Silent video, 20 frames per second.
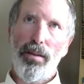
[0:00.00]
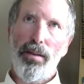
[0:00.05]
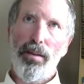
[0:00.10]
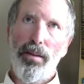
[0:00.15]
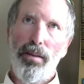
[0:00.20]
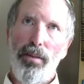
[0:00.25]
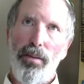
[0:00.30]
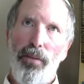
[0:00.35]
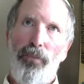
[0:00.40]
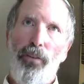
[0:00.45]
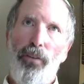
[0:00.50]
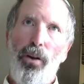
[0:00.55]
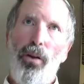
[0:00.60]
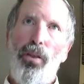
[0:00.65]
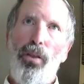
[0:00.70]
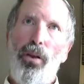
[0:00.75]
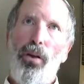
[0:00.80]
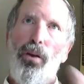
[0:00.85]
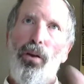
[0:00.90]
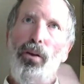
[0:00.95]

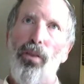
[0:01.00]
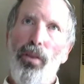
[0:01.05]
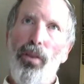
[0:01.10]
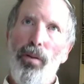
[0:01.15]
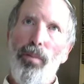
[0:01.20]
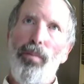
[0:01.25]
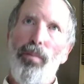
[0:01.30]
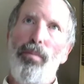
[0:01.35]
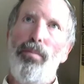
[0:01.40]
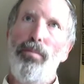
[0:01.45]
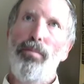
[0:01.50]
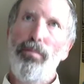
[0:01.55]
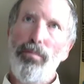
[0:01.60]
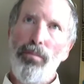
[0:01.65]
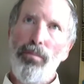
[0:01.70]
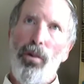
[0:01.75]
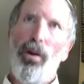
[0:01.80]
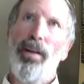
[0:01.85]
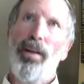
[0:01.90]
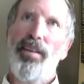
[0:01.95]
the
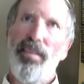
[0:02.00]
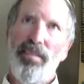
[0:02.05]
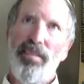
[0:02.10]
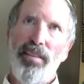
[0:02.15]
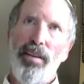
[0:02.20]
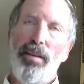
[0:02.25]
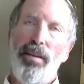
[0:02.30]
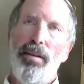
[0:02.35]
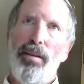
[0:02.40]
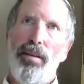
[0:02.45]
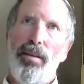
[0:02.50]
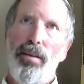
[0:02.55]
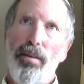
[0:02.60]
more distant,